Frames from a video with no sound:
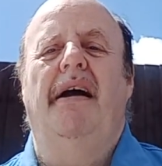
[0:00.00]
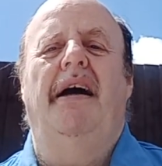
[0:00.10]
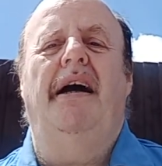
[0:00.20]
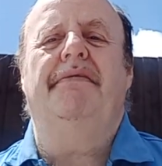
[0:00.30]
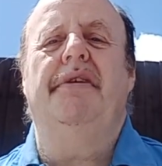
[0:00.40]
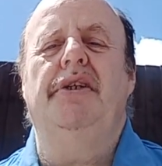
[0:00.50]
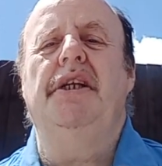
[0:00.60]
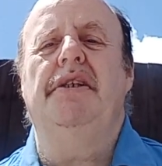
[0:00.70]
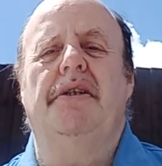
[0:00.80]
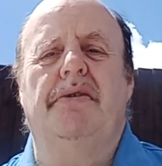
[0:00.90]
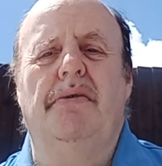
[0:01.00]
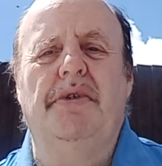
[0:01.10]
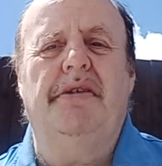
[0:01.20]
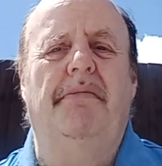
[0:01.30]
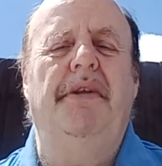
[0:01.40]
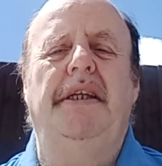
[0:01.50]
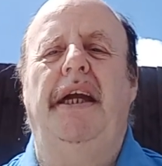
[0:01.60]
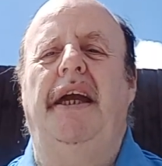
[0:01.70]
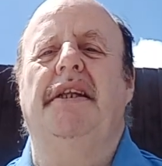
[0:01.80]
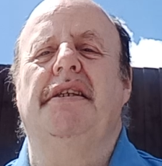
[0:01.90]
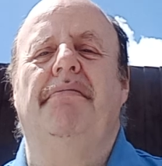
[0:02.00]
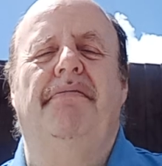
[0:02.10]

After Jesus rose from the dead,